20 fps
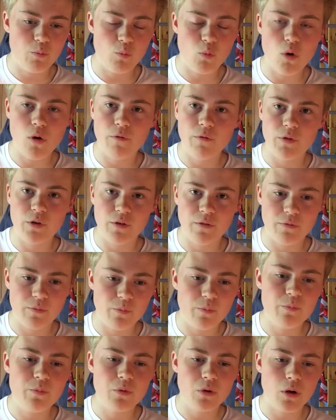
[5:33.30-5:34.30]
Watford have
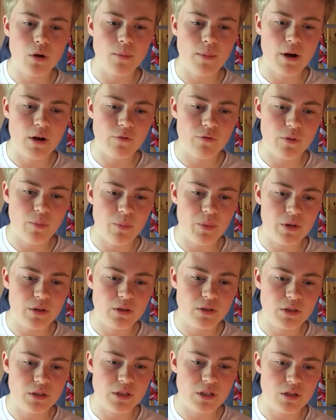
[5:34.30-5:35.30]
come out of the
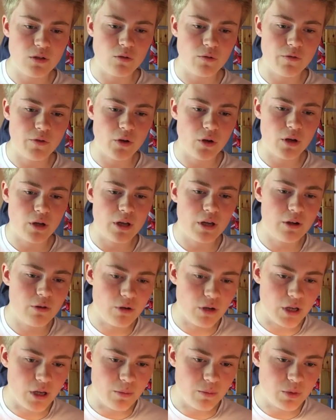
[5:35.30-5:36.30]
deal for
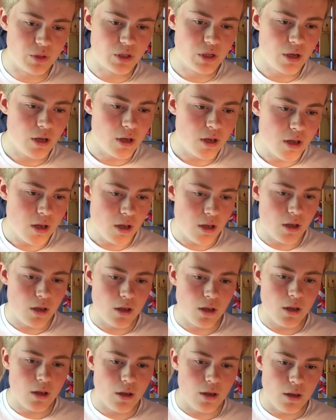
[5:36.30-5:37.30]
Kieran Gibbs
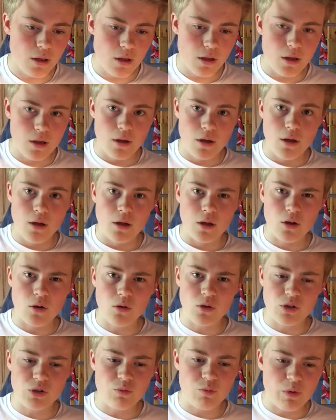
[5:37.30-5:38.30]

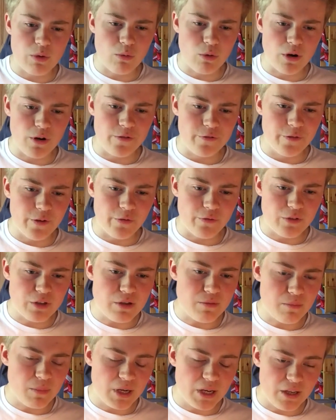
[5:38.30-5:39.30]
because we wanted
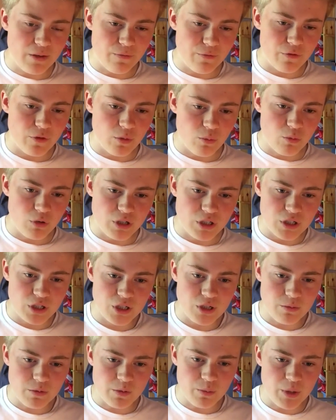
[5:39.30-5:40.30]
15 million for him, which it
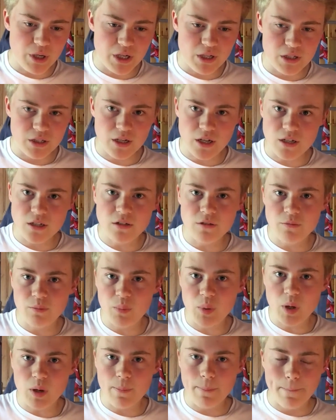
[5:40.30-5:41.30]
seems a bit excessive.
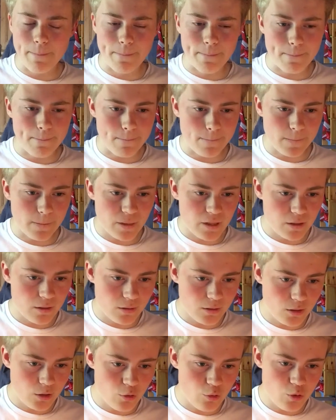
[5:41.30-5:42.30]
But
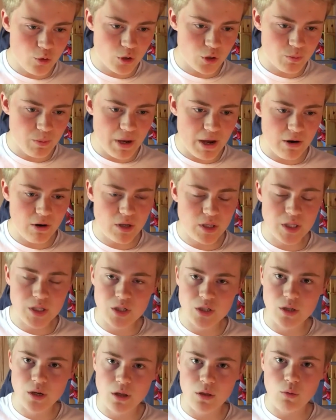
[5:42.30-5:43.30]
Lucas Perez
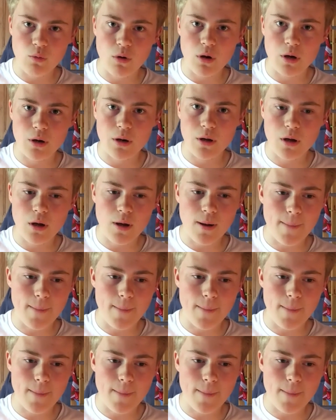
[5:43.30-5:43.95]
is another one.